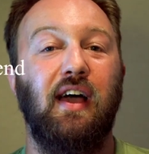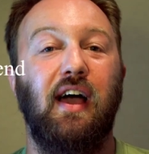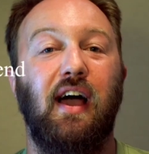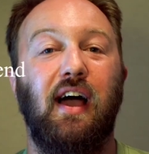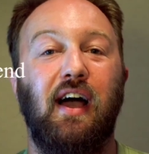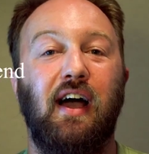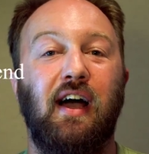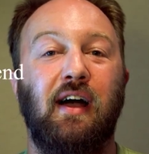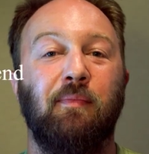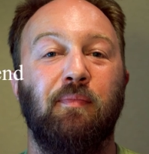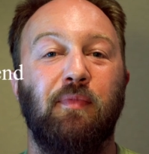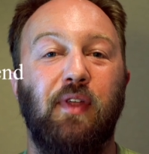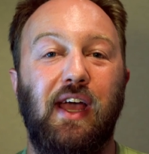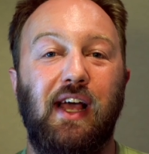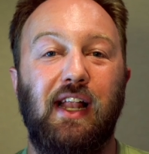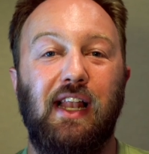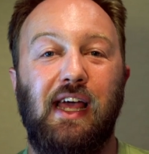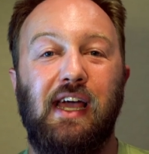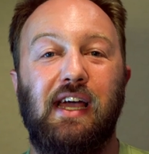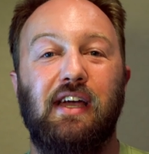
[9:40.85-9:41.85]
Um, they
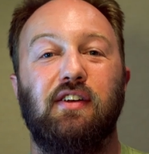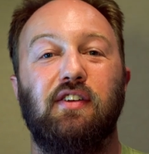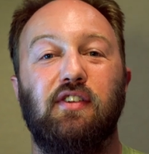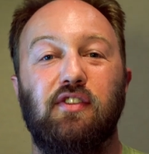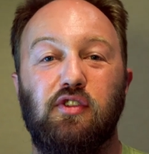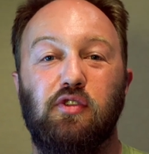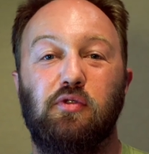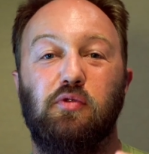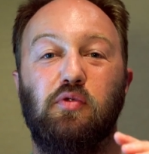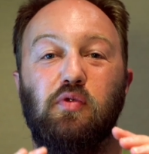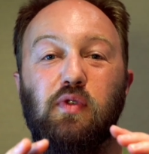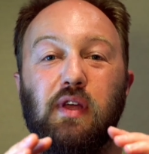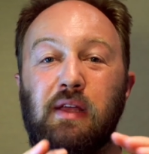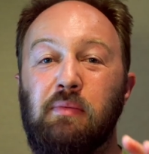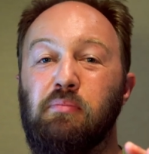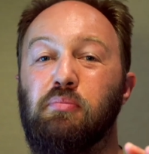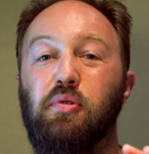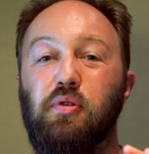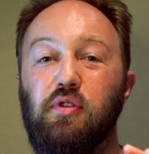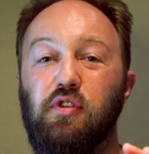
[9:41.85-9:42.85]
allow you to
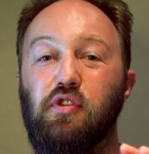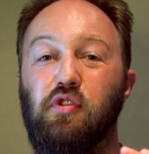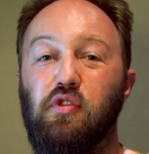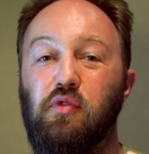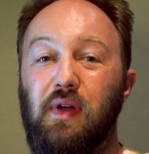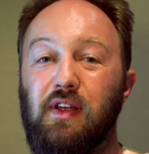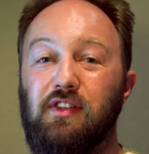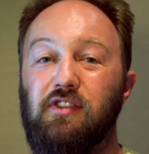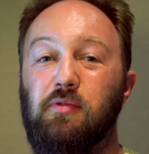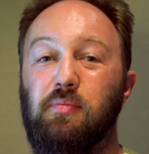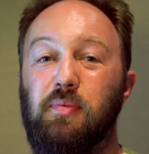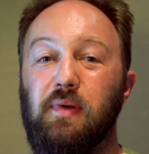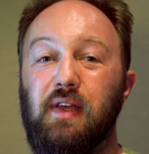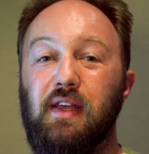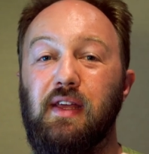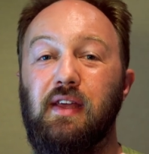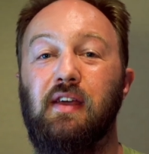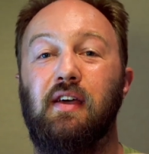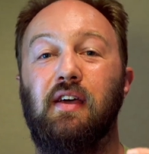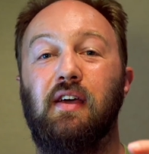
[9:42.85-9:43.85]
input your
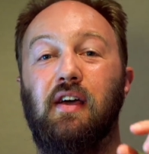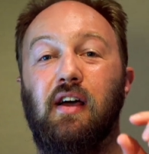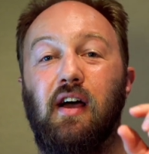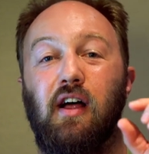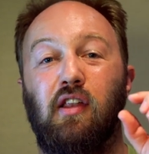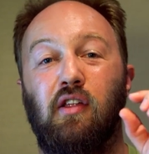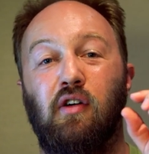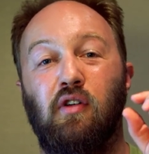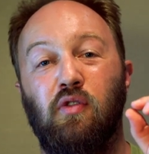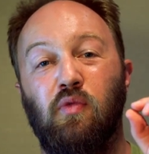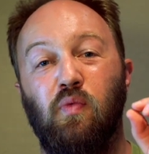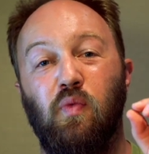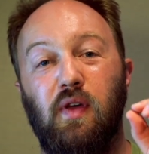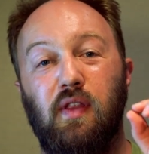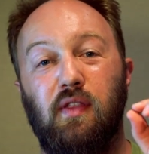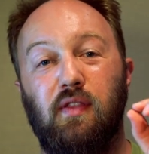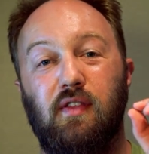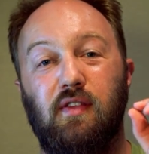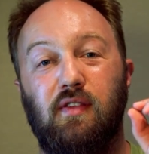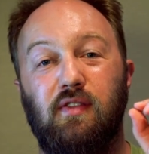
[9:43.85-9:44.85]
recipe along
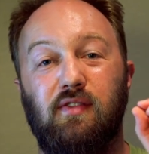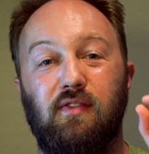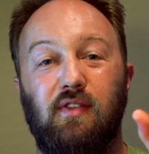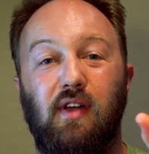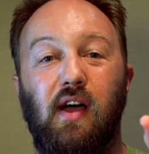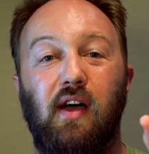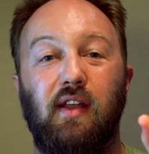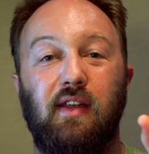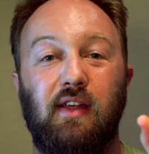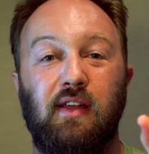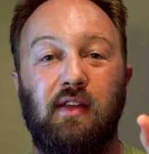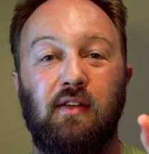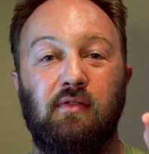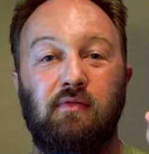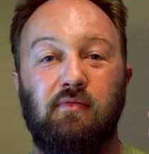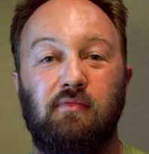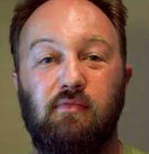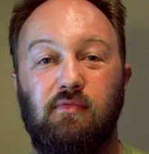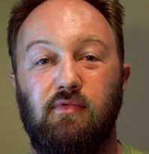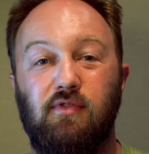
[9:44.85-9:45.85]
with the
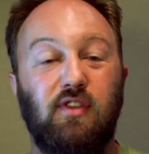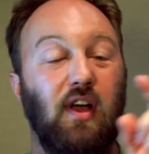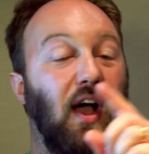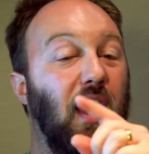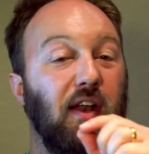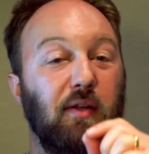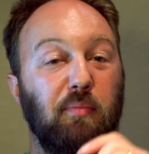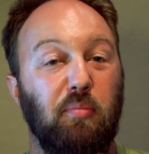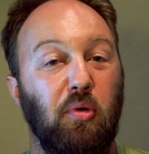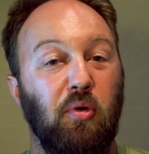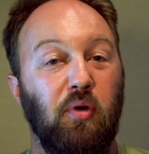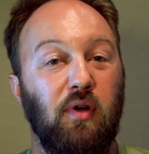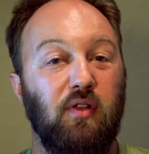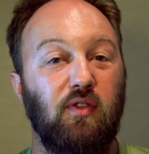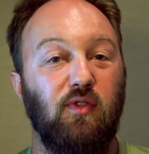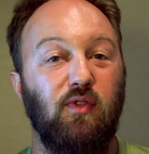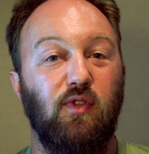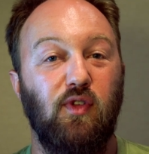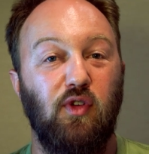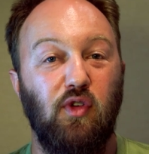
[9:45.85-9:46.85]
starting data
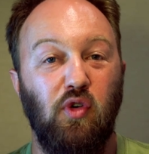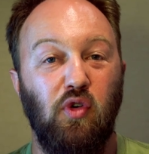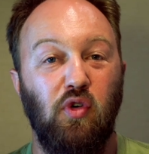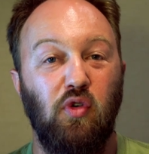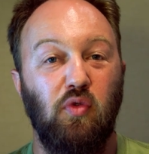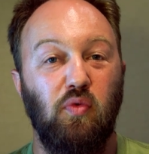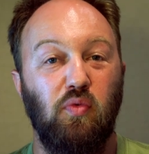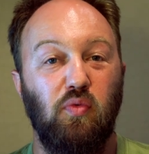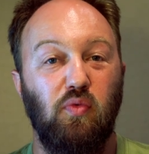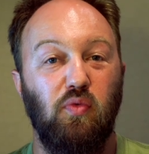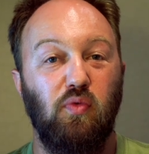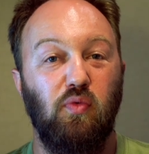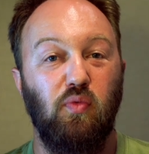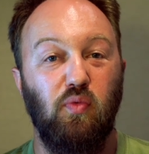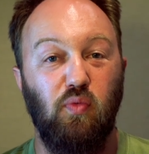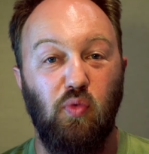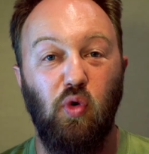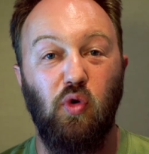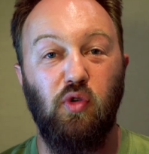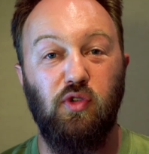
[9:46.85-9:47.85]
points for your
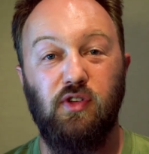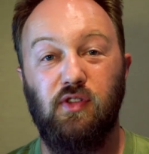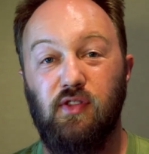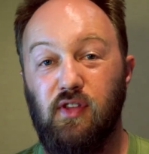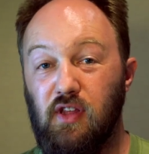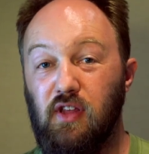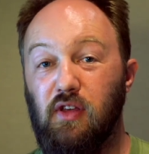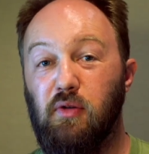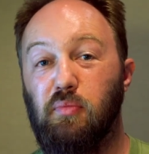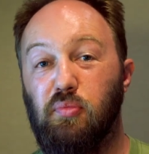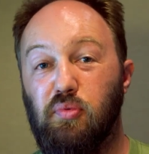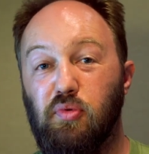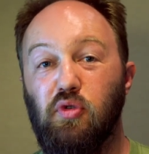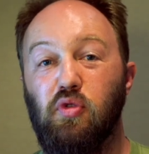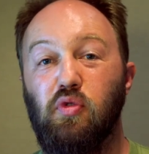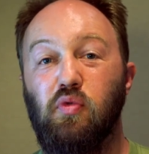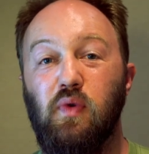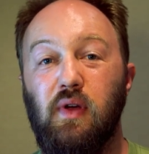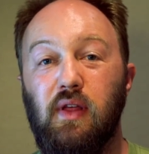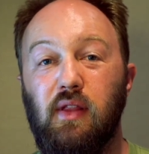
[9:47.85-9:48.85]
water that you
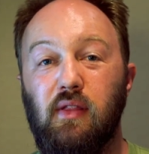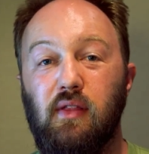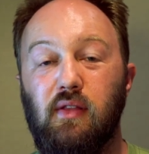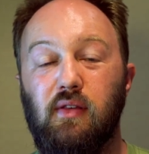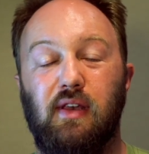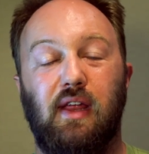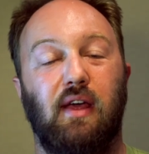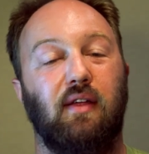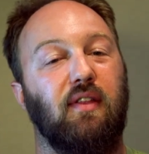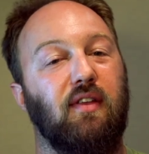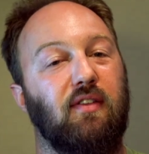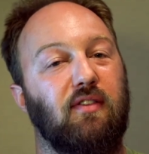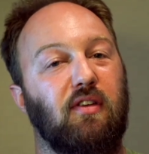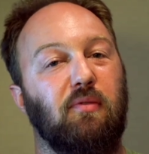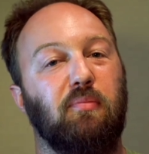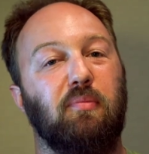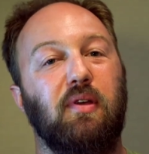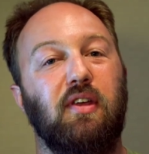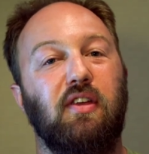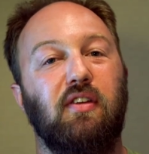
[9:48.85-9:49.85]
brew with. Now these
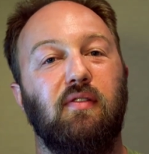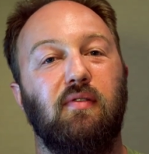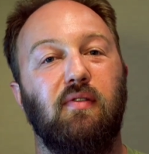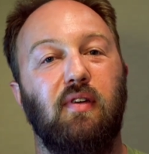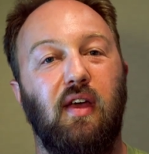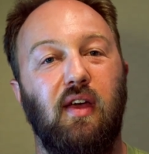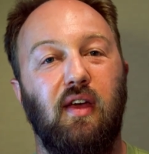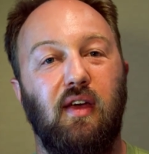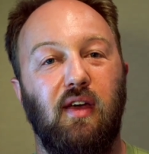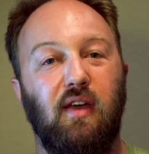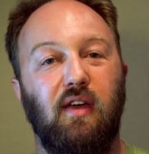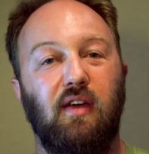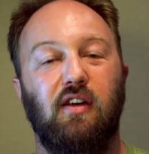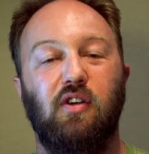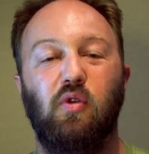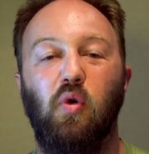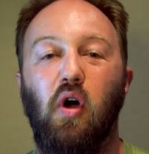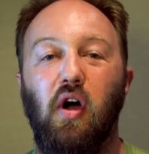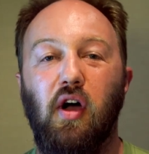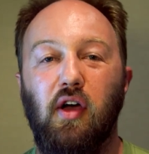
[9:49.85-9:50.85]
can be uh,
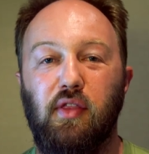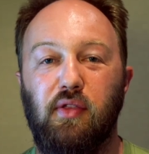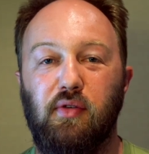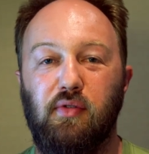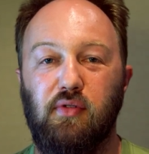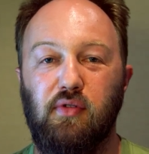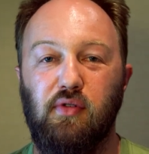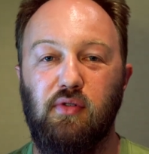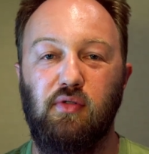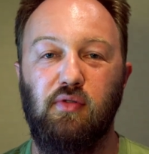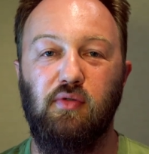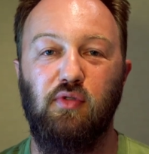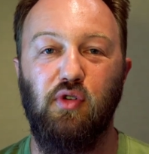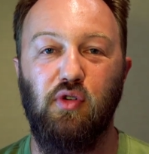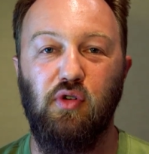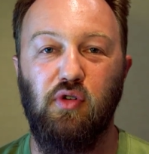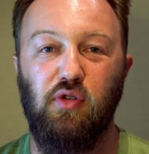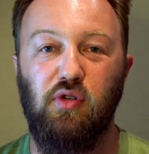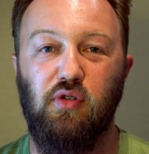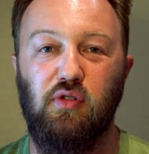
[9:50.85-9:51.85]
acquired through
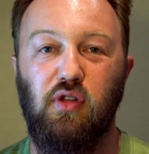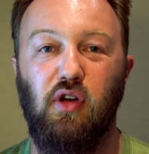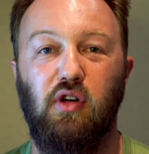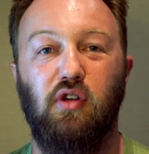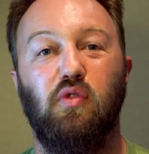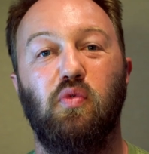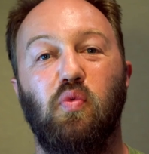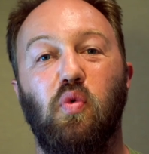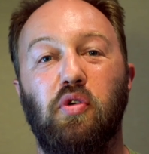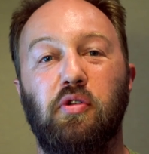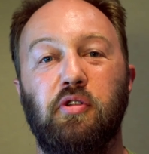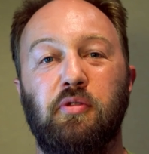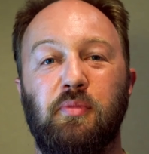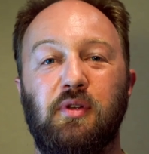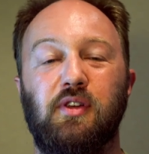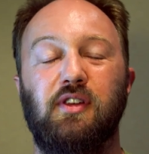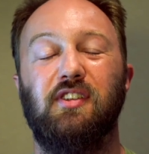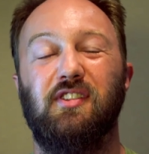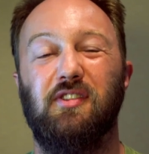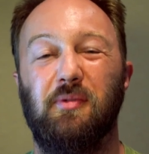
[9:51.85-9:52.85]
your local water
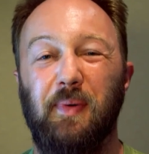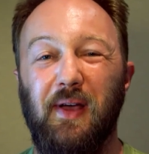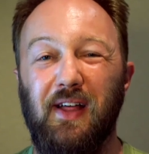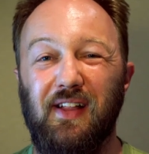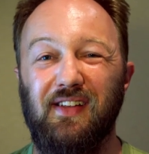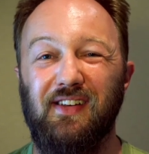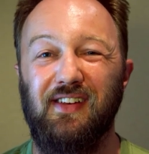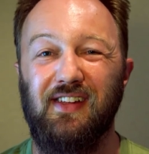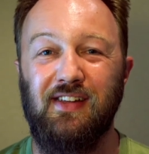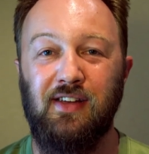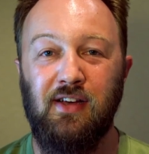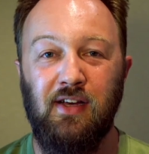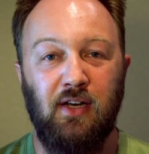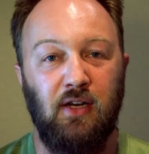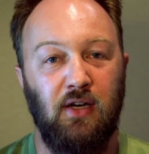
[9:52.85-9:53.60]
municipality,